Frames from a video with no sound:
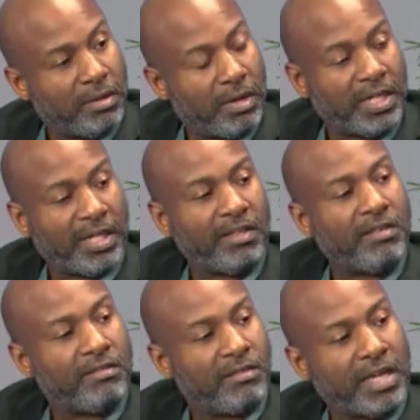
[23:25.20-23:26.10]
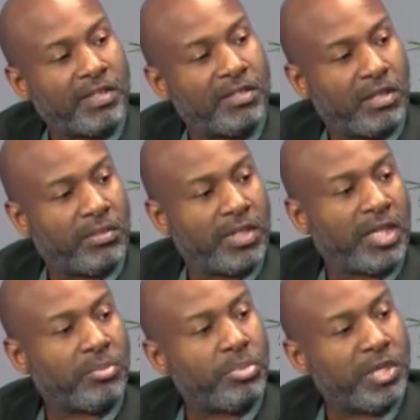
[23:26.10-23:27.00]
And I think that is something
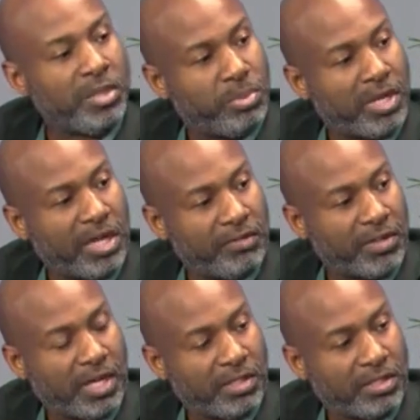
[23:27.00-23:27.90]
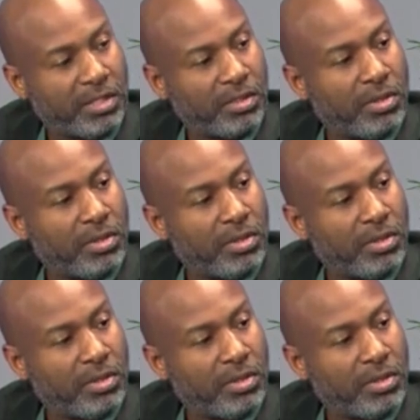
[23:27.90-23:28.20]
that people have to answer.